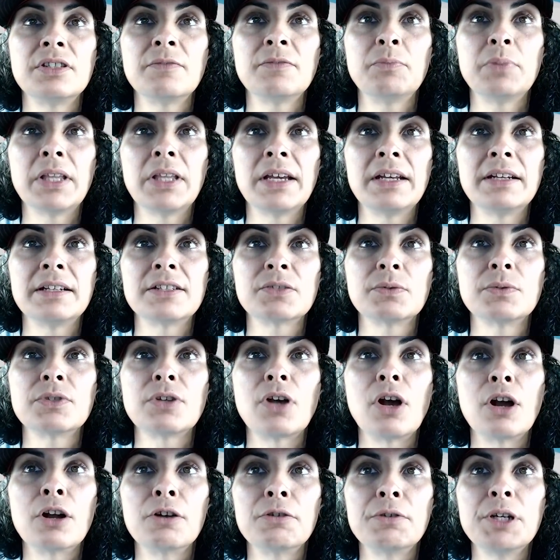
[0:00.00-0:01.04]
of planets was
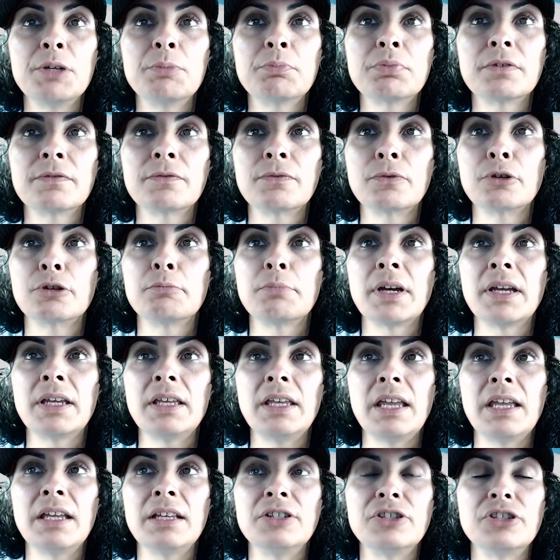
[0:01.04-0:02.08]
already performed by
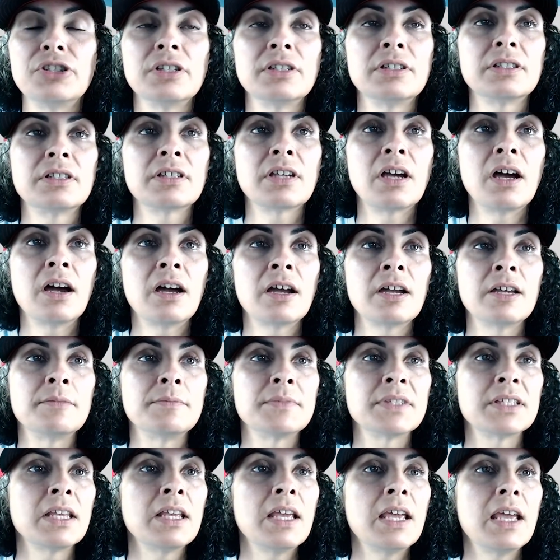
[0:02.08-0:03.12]
ancient
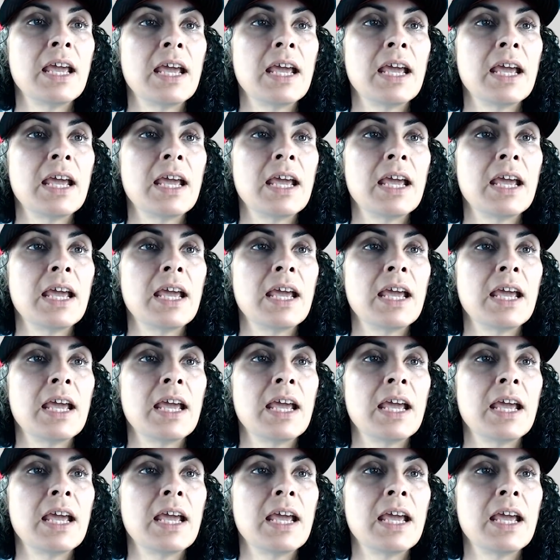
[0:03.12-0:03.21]
times,